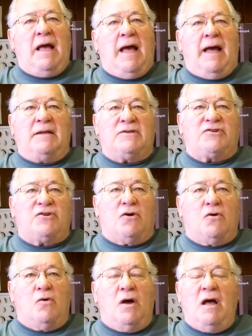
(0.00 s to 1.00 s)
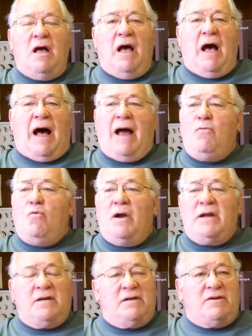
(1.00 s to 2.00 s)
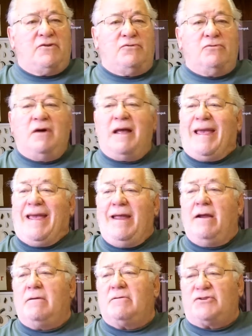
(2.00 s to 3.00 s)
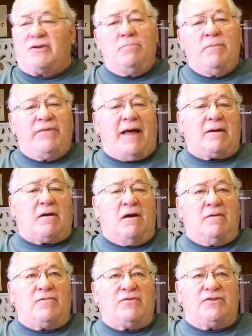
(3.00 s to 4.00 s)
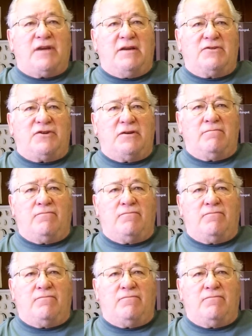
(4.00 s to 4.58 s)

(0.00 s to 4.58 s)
And so I wanted to hear some of that conversation.